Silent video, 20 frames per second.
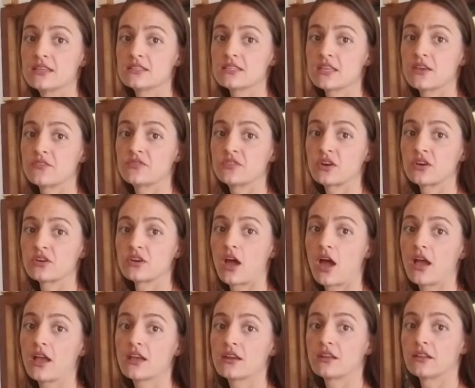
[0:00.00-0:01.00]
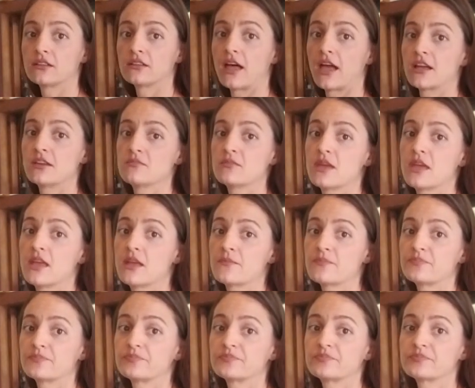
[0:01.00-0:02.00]
if you're not in alignment
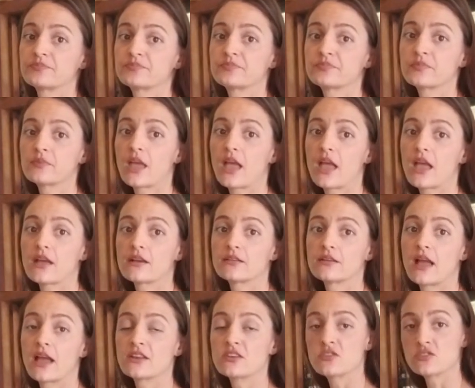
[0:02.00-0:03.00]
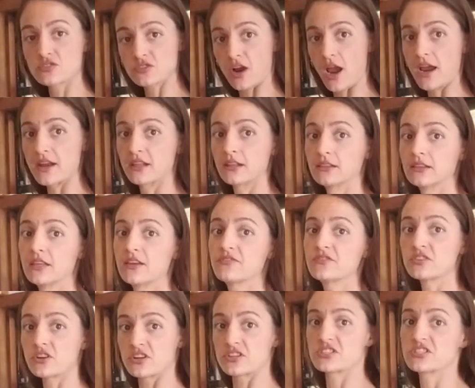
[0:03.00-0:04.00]
and you try to lift
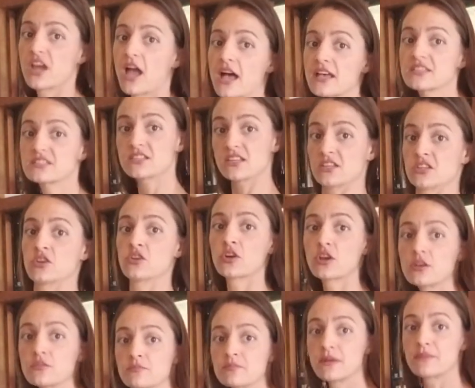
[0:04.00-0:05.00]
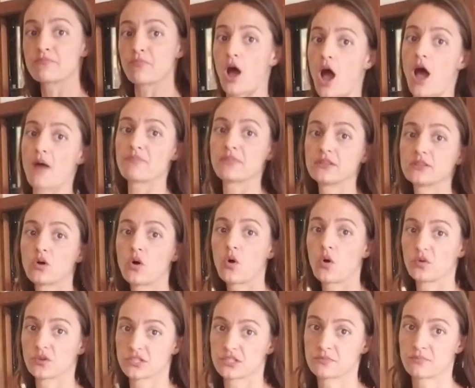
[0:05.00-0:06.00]
your chest, you can be popping the whole
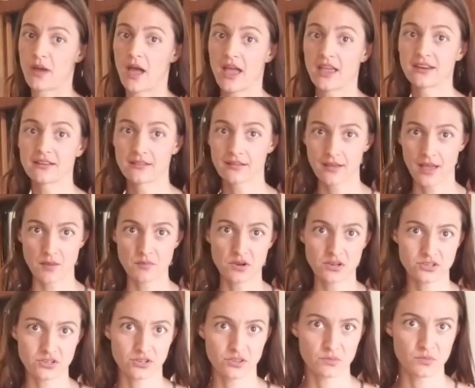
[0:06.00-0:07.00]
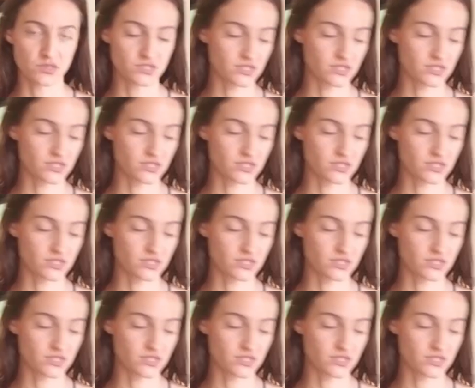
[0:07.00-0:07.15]
spine. I'm gonna turn the music